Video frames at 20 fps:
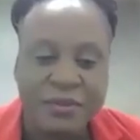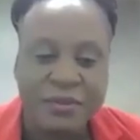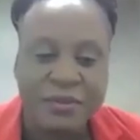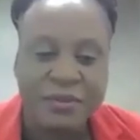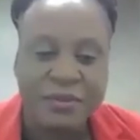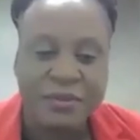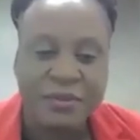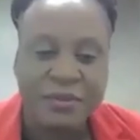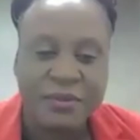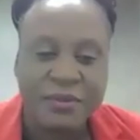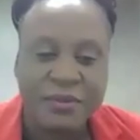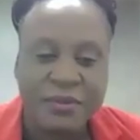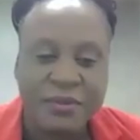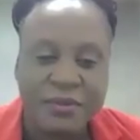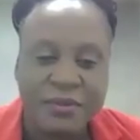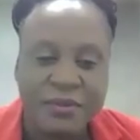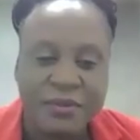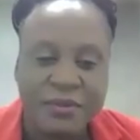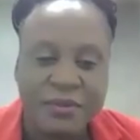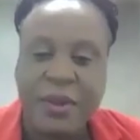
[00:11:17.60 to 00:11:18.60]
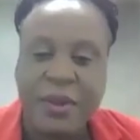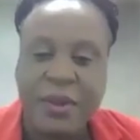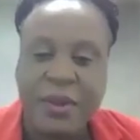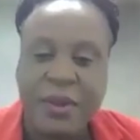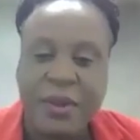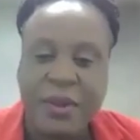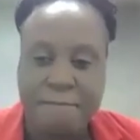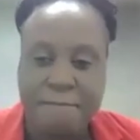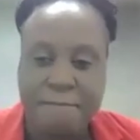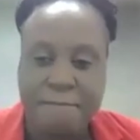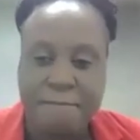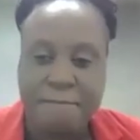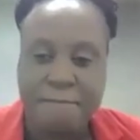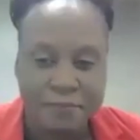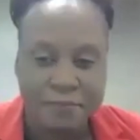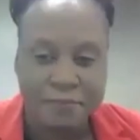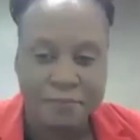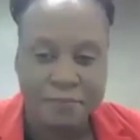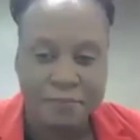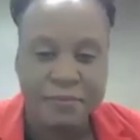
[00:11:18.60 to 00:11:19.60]

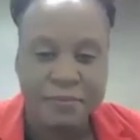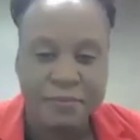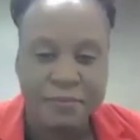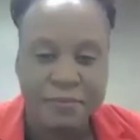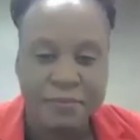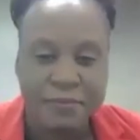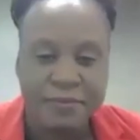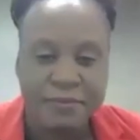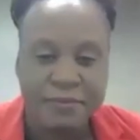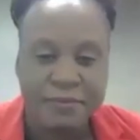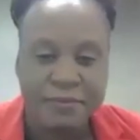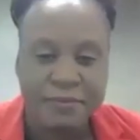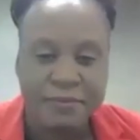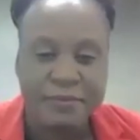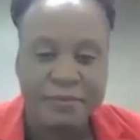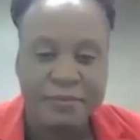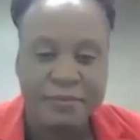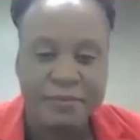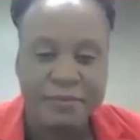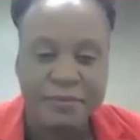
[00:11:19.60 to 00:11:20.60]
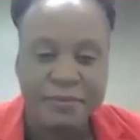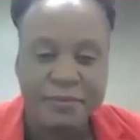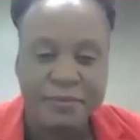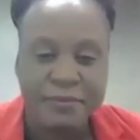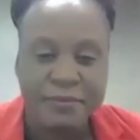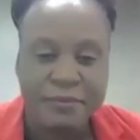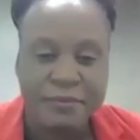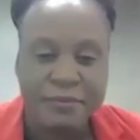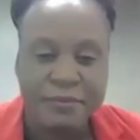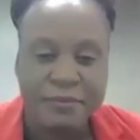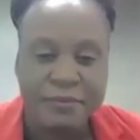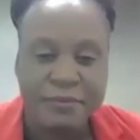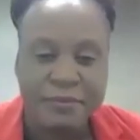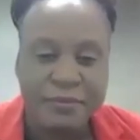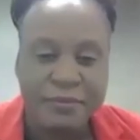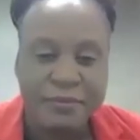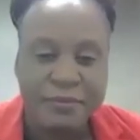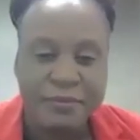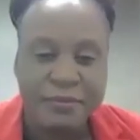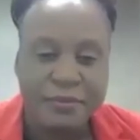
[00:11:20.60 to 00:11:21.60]

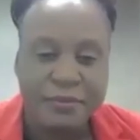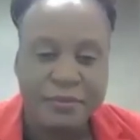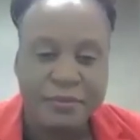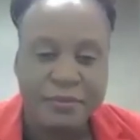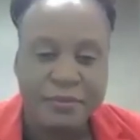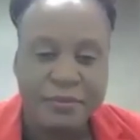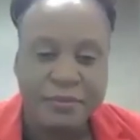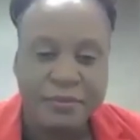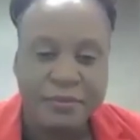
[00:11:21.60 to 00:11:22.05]
(silent)